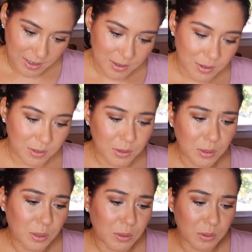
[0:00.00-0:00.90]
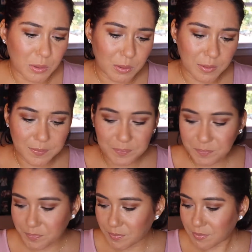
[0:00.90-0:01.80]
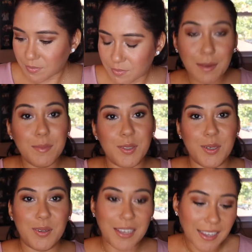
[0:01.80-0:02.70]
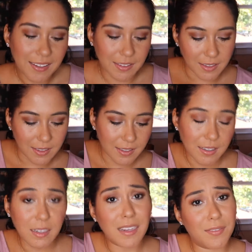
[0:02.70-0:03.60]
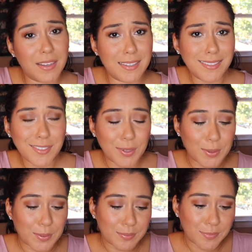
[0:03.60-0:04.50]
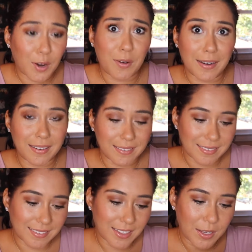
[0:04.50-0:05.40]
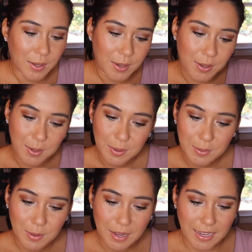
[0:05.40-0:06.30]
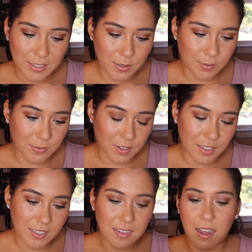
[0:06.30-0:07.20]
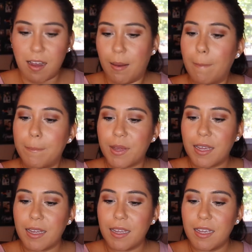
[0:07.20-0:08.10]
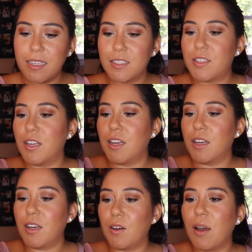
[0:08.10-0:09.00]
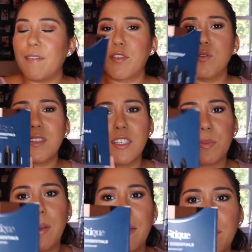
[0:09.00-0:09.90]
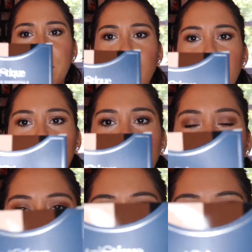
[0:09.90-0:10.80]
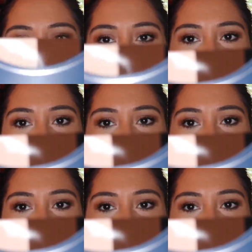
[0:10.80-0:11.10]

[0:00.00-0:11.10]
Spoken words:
good. Ooh, I'm so excited. If I didn't tell you already. Okay, so first up is the, oh, I've used this brand before. It's the